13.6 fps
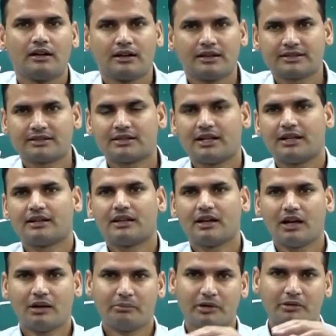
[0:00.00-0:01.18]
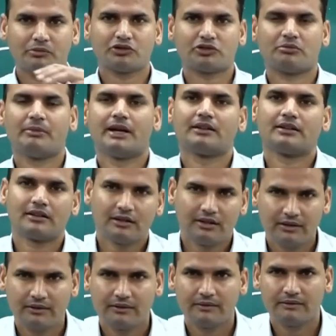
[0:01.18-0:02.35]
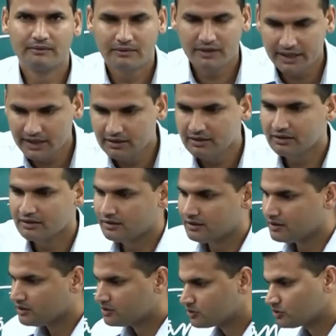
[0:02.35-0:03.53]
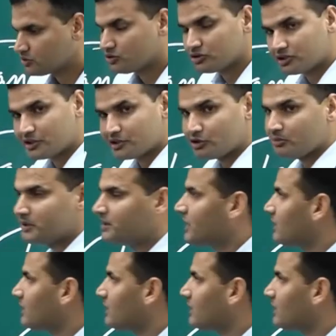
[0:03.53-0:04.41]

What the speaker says: crust and the uppermost mantle, right? So question ko bhi